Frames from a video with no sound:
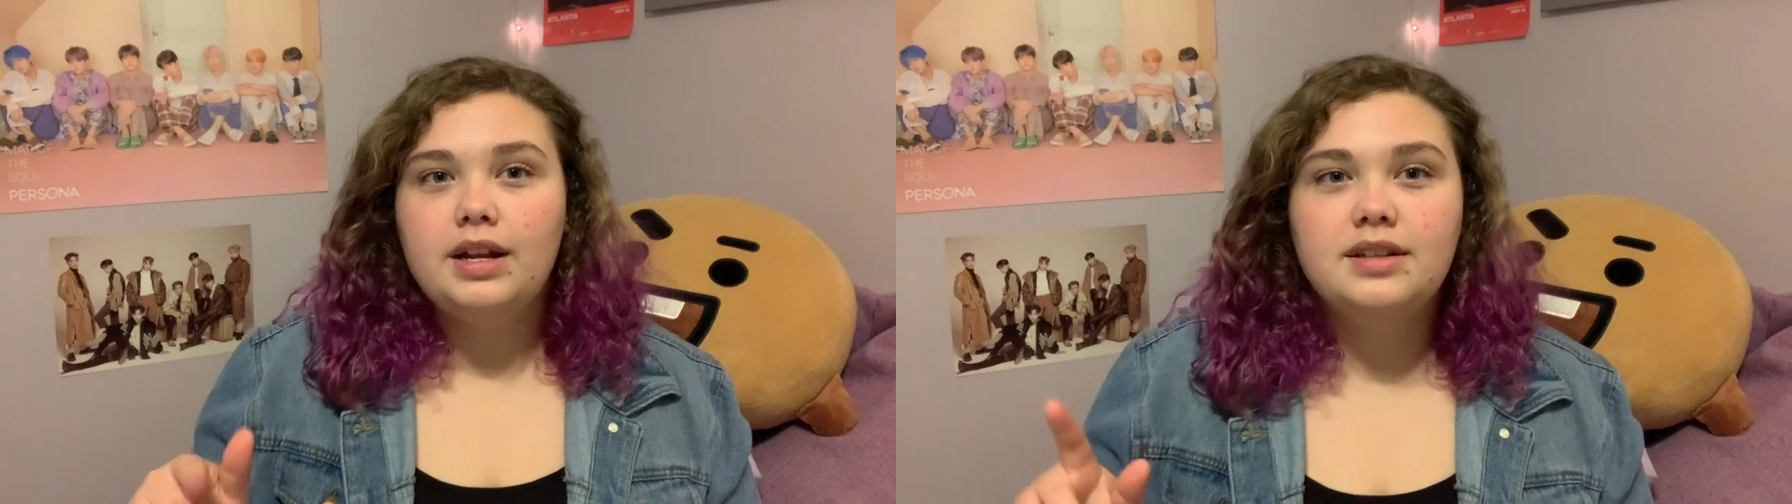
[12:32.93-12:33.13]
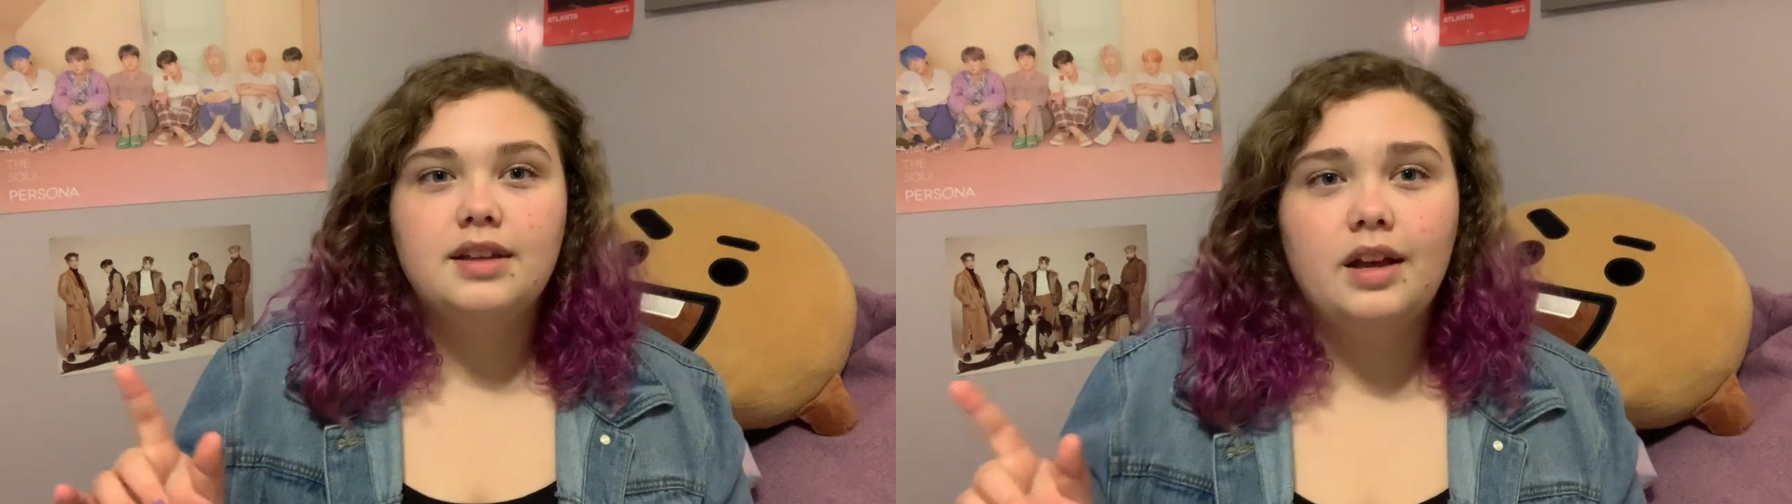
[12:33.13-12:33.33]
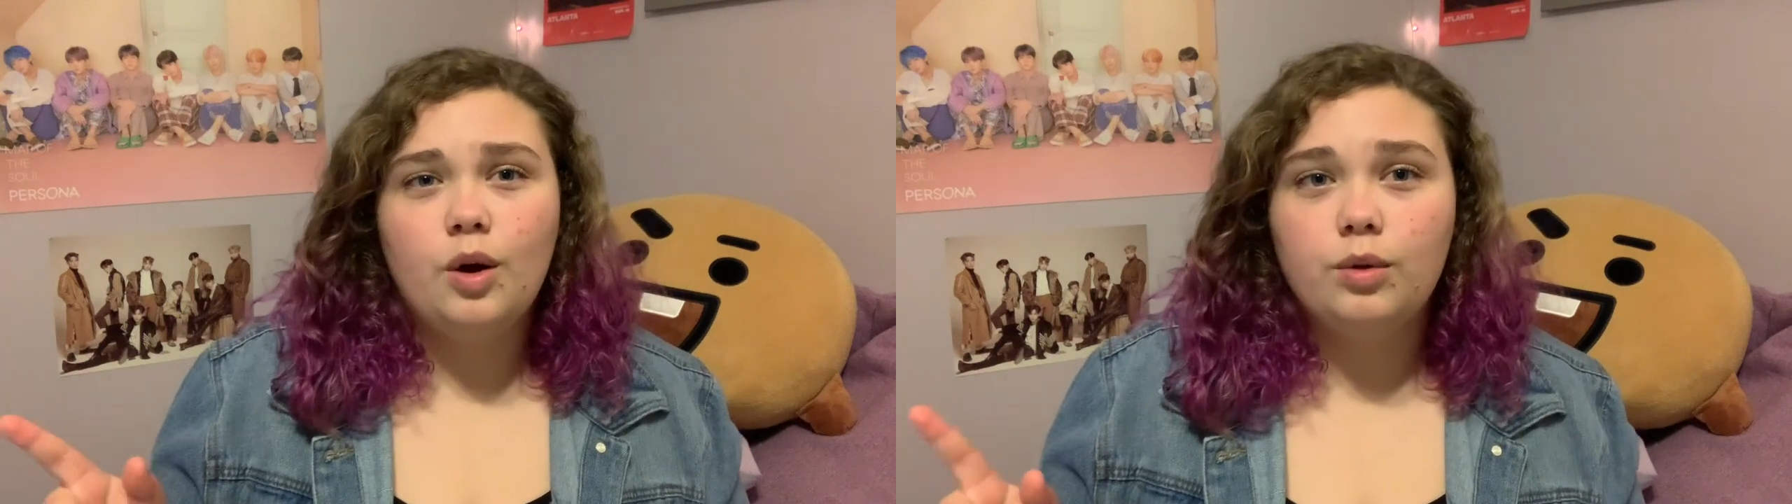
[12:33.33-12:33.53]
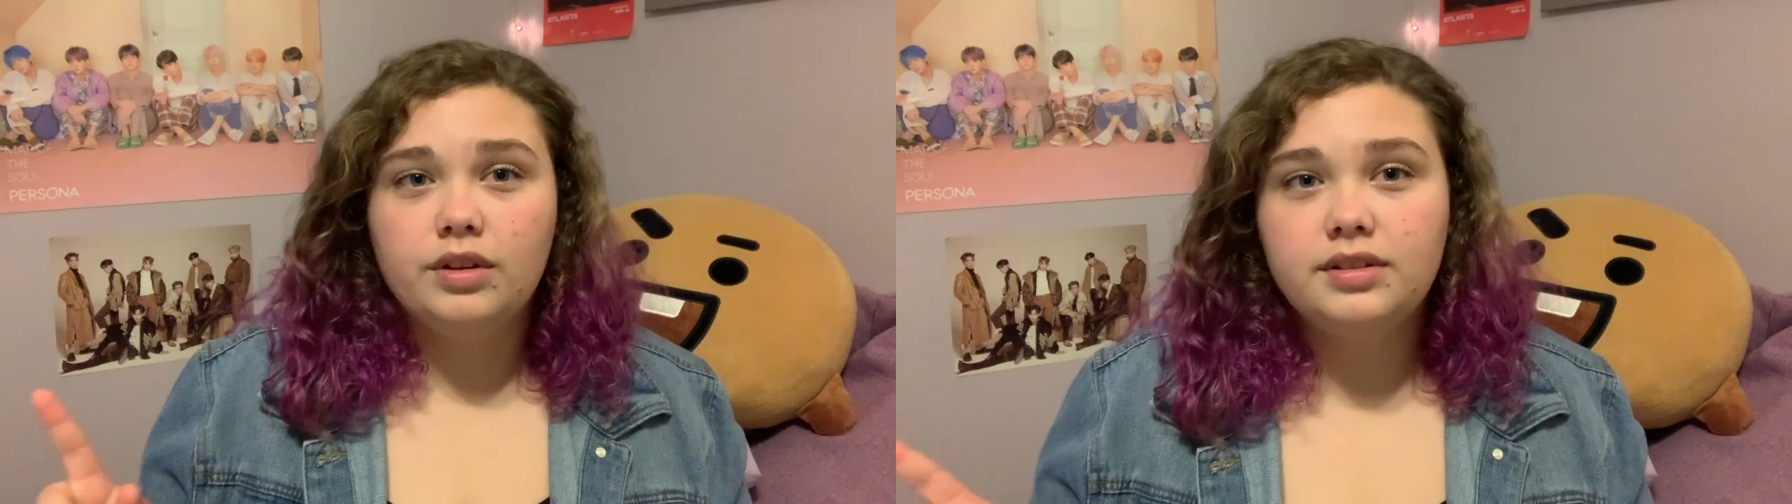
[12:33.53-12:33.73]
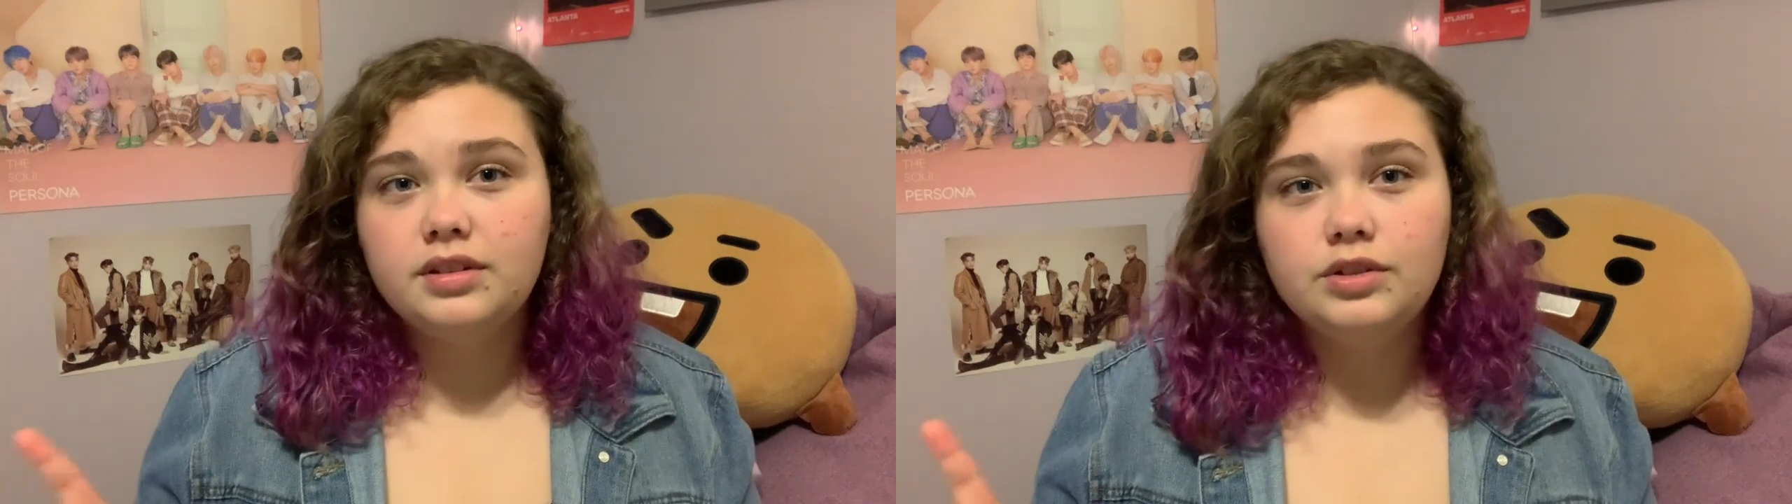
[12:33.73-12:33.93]
He's like, oh,
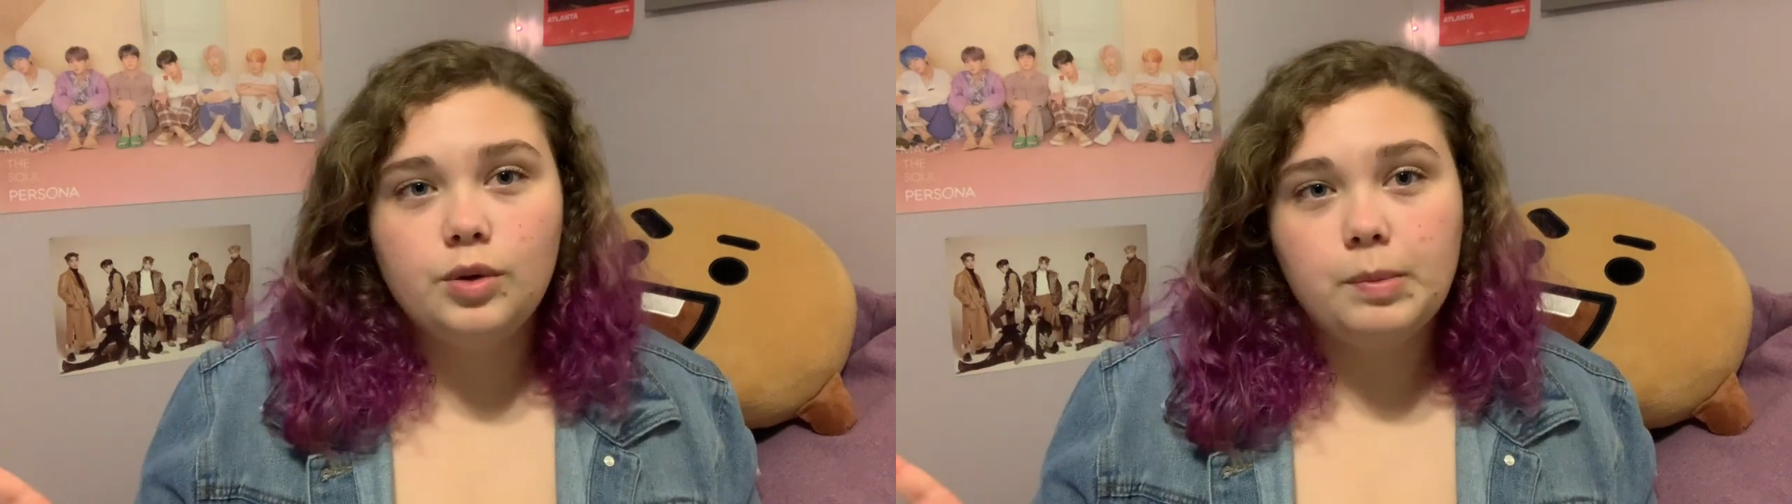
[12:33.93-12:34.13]
this is too